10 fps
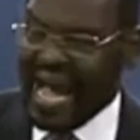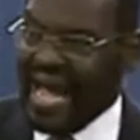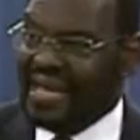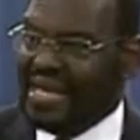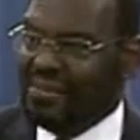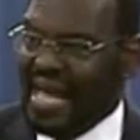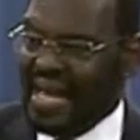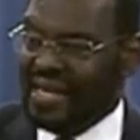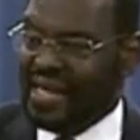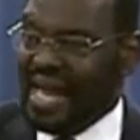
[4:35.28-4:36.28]
guy named
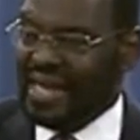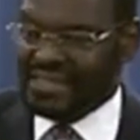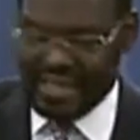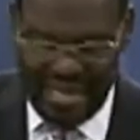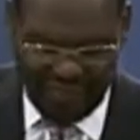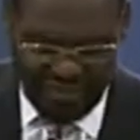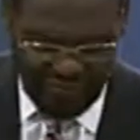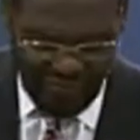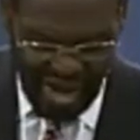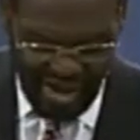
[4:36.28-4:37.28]
Ananias and
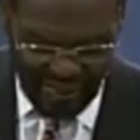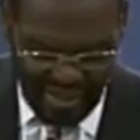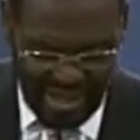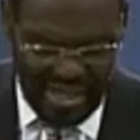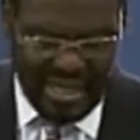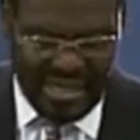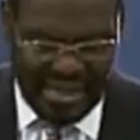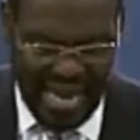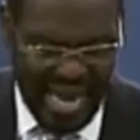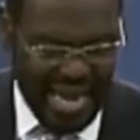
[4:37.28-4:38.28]
Sapphira
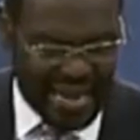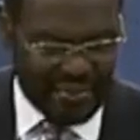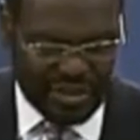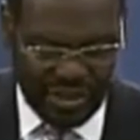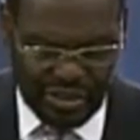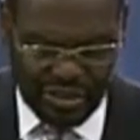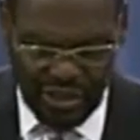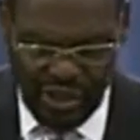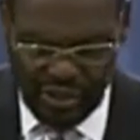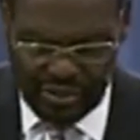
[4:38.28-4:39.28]
came to
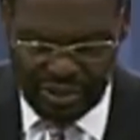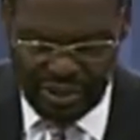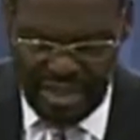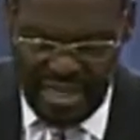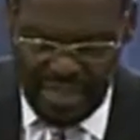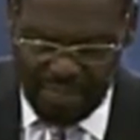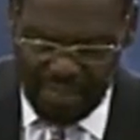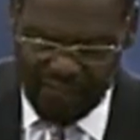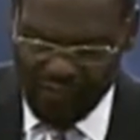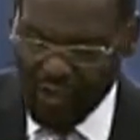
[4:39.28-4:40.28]
church
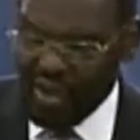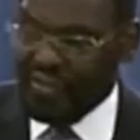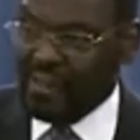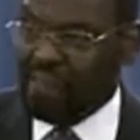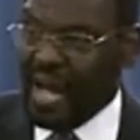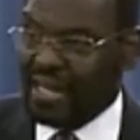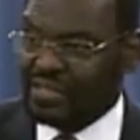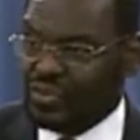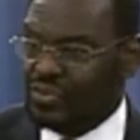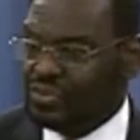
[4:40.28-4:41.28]
before the
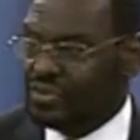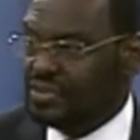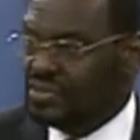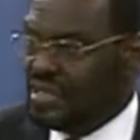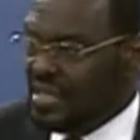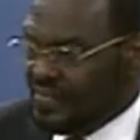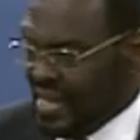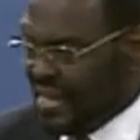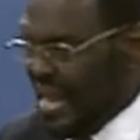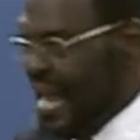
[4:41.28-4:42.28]
apostles?
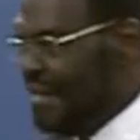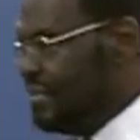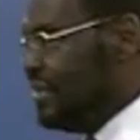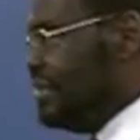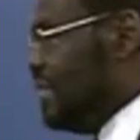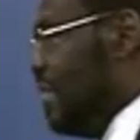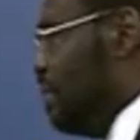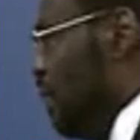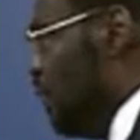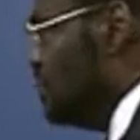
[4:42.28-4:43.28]
They came to the
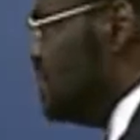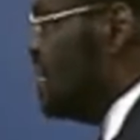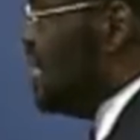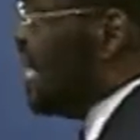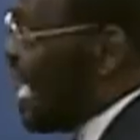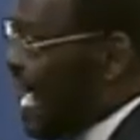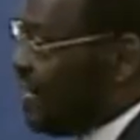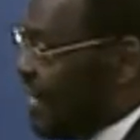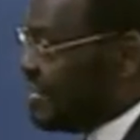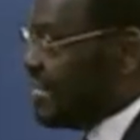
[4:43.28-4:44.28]
temple
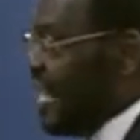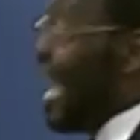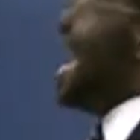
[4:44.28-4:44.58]
and they said,